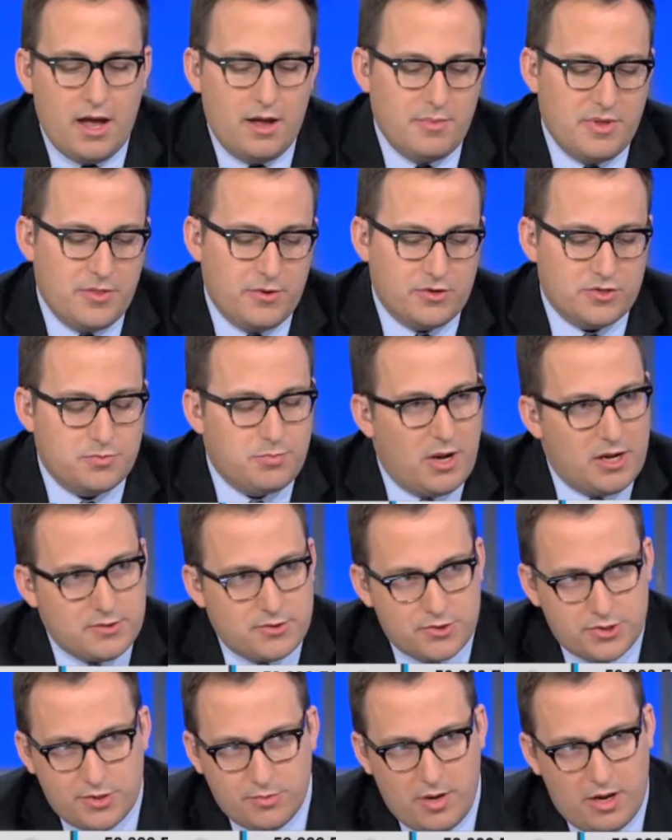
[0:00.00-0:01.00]
mean, there are
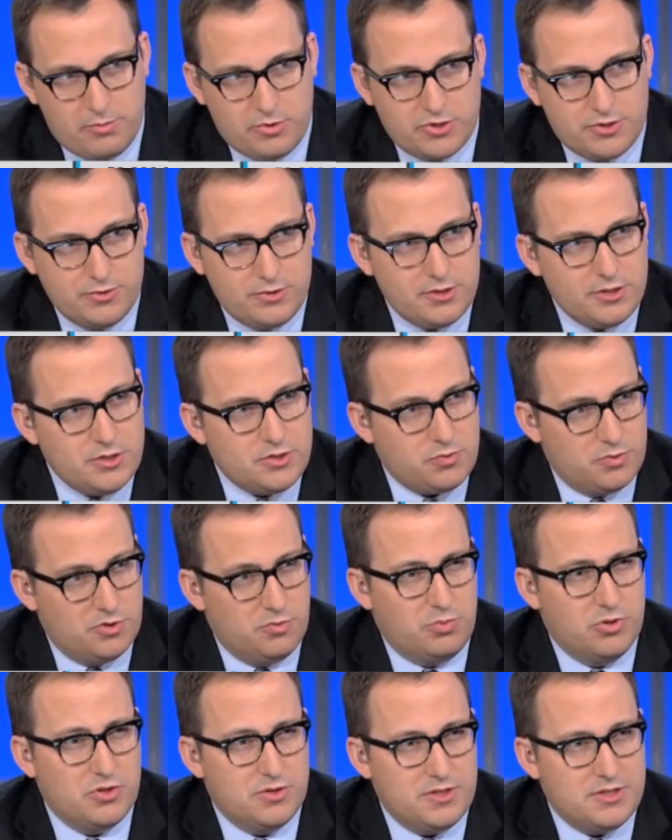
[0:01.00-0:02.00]
sponsorship opportunities when
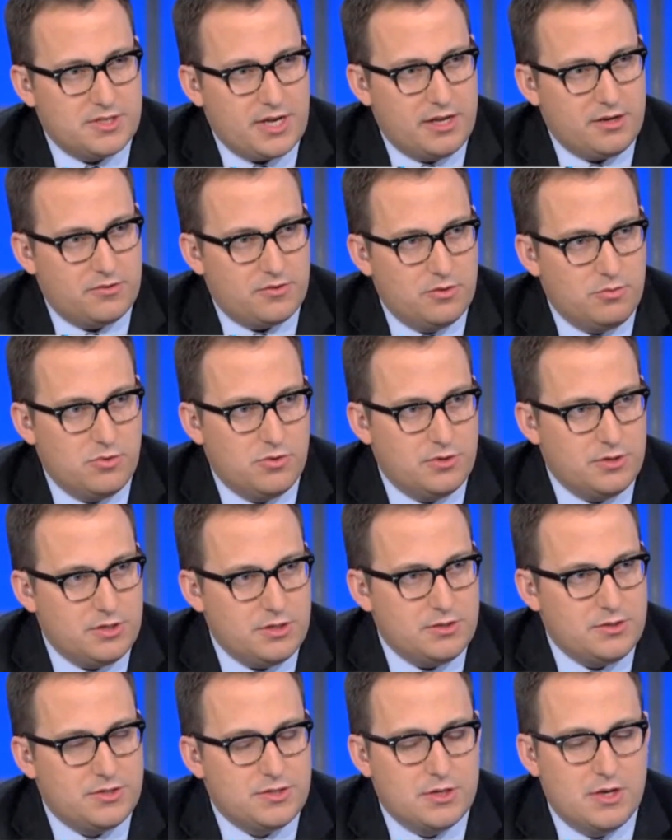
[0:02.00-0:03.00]
you build these kind of
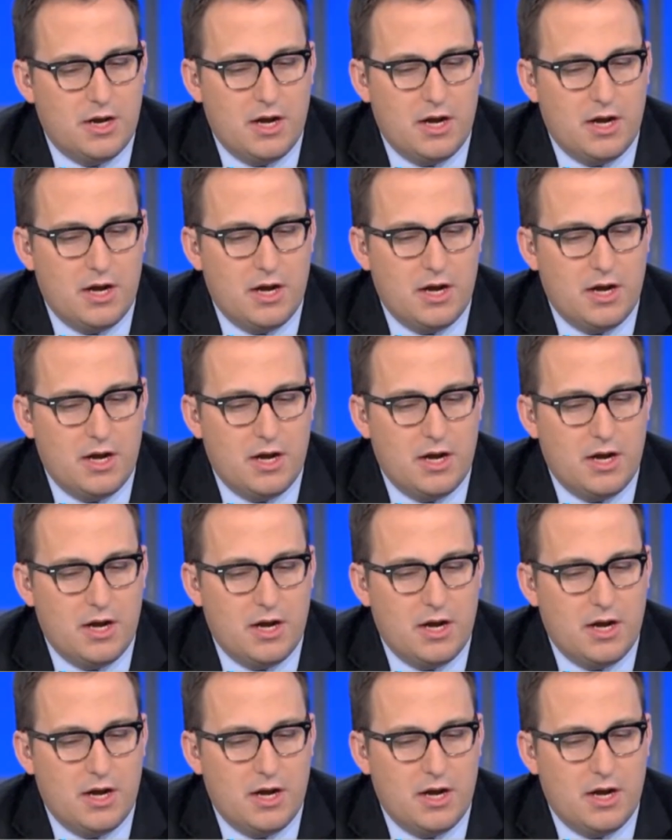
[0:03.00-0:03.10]
communities,